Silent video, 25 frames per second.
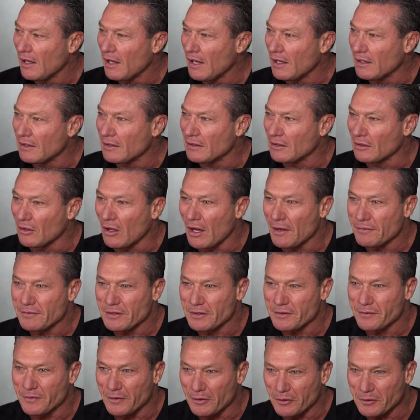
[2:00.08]
life
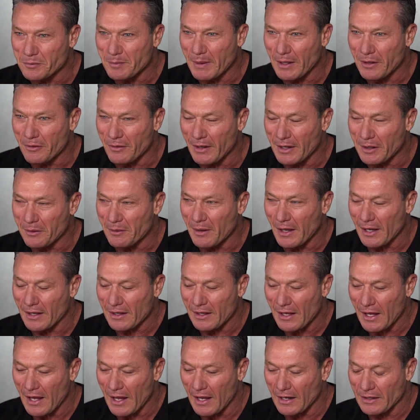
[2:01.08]
just feels better
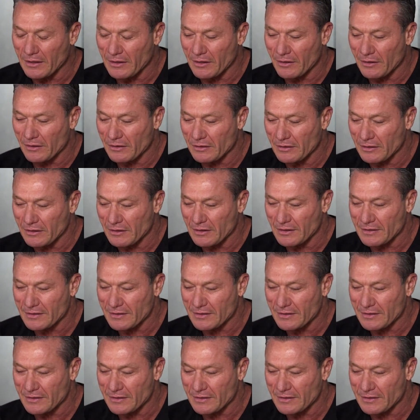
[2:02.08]
anyway. And you